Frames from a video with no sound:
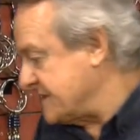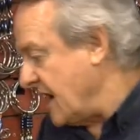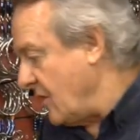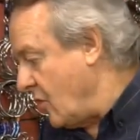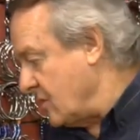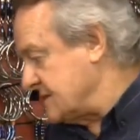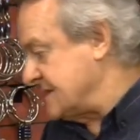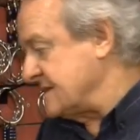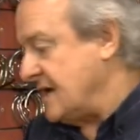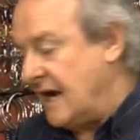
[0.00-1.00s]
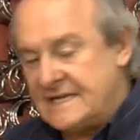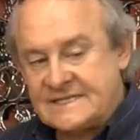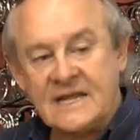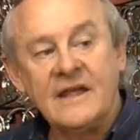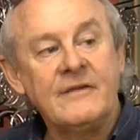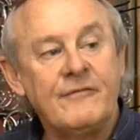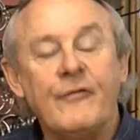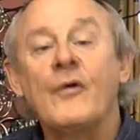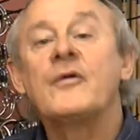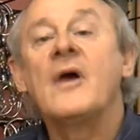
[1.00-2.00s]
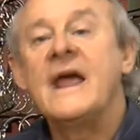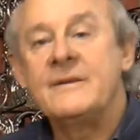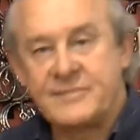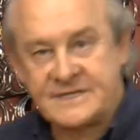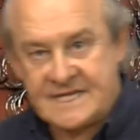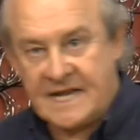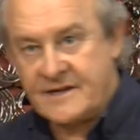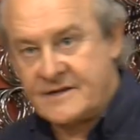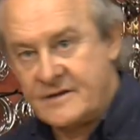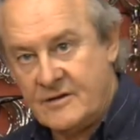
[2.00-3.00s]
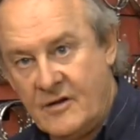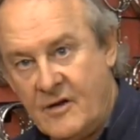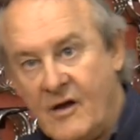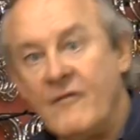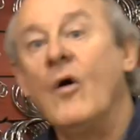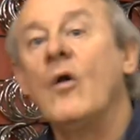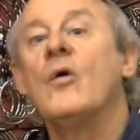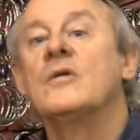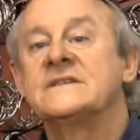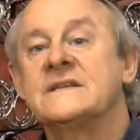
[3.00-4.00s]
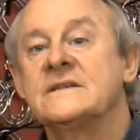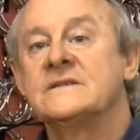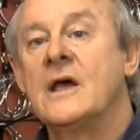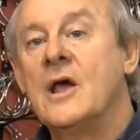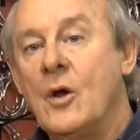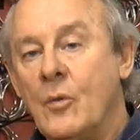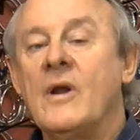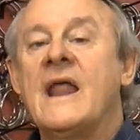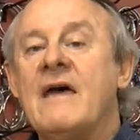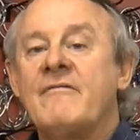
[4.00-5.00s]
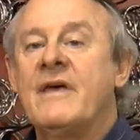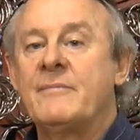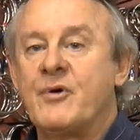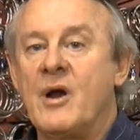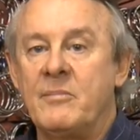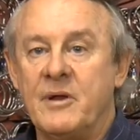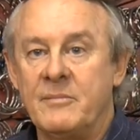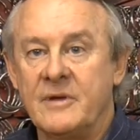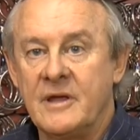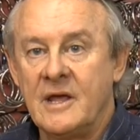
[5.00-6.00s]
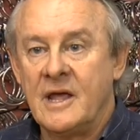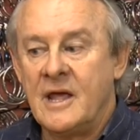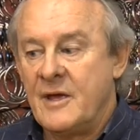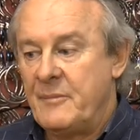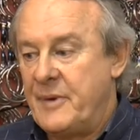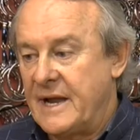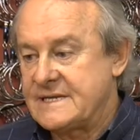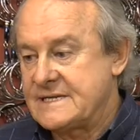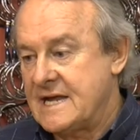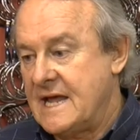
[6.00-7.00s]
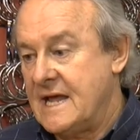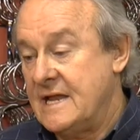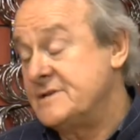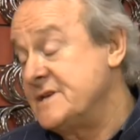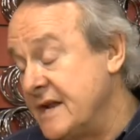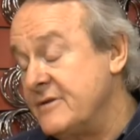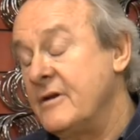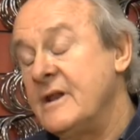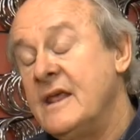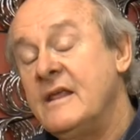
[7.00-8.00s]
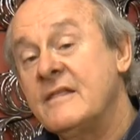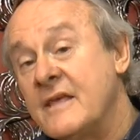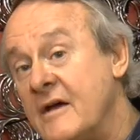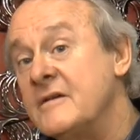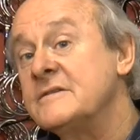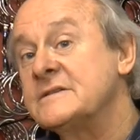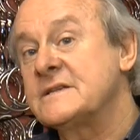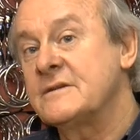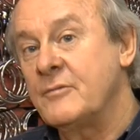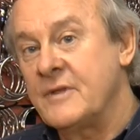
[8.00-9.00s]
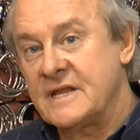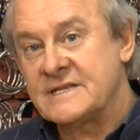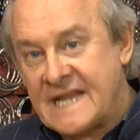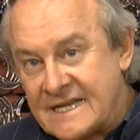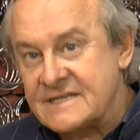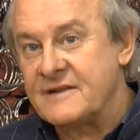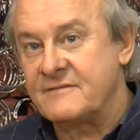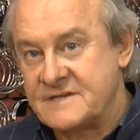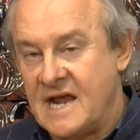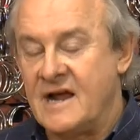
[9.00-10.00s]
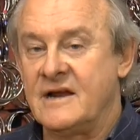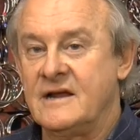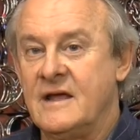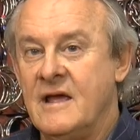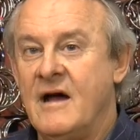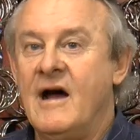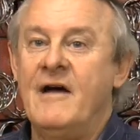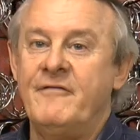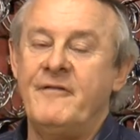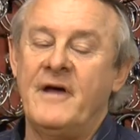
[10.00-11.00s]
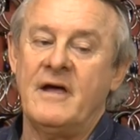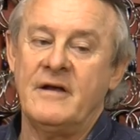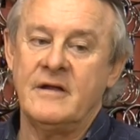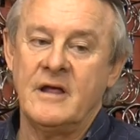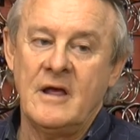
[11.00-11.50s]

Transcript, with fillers: tongue horses, I say 4 to 8% of all horses will have that problem. But uh, generally, those with a sensitive tongue, I found